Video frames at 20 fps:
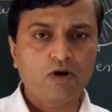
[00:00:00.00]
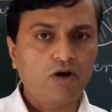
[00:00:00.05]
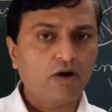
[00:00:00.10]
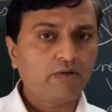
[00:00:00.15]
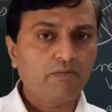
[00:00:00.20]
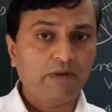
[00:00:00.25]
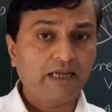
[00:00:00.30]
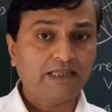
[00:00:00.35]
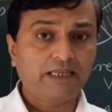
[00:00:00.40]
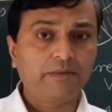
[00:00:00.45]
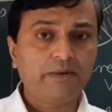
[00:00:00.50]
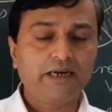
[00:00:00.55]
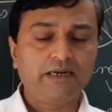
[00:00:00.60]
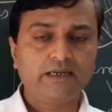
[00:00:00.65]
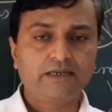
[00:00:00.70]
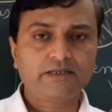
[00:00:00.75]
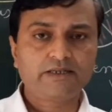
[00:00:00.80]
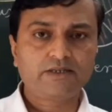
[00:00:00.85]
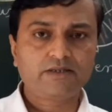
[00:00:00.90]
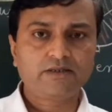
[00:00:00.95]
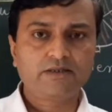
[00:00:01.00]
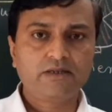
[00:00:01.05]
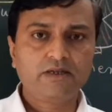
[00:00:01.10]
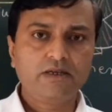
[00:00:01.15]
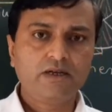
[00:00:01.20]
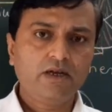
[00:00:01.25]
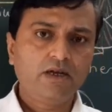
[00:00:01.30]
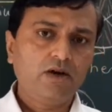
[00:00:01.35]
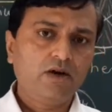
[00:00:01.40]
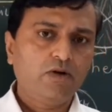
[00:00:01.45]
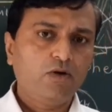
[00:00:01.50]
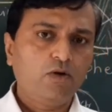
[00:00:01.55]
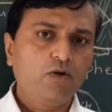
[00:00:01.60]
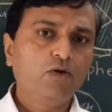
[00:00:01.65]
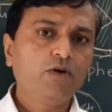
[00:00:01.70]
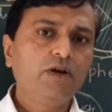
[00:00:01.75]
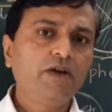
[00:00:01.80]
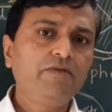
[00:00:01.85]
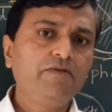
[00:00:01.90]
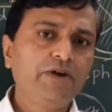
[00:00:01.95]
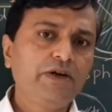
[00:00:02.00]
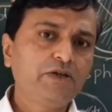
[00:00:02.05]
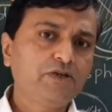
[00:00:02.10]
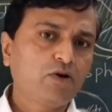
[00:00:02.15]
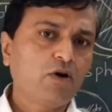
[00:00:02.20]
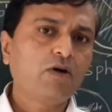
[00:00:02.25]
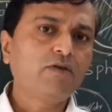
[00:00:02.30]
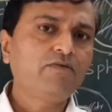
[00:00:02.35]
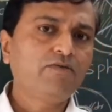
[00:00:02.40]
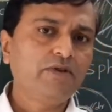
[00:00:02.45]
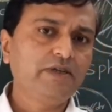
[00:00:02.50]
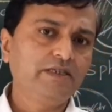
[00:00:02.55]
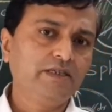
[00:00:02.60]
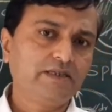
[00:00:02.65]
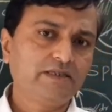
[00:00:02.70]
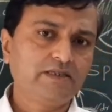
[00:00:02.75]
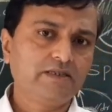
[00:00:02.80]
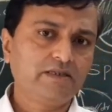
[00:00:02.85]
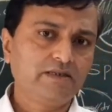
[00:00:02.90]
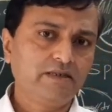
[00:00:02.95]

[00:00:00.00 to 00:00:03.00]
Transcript: on mathematics, only videos on physics.